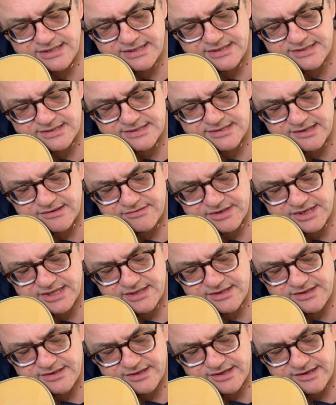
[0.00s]
Sorry,
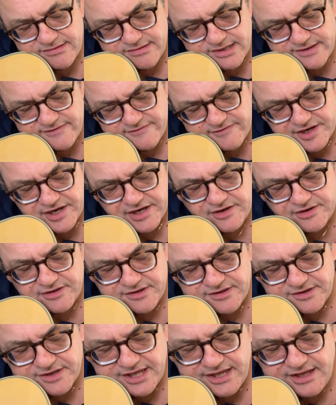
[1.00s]
you know, I'm not very good,
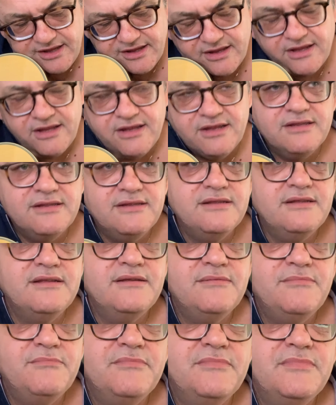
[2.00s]
okay?
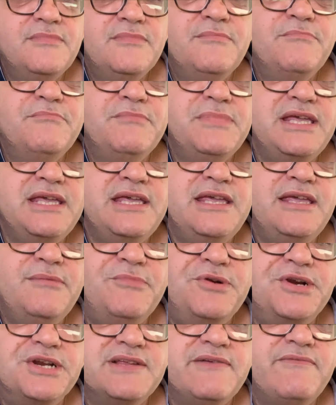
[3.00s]
Be
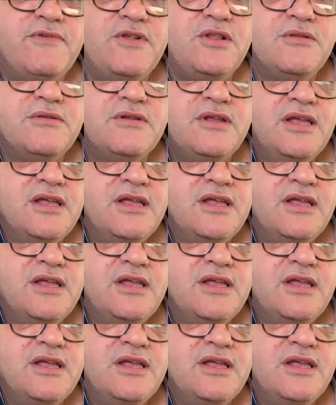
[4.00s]
merciful.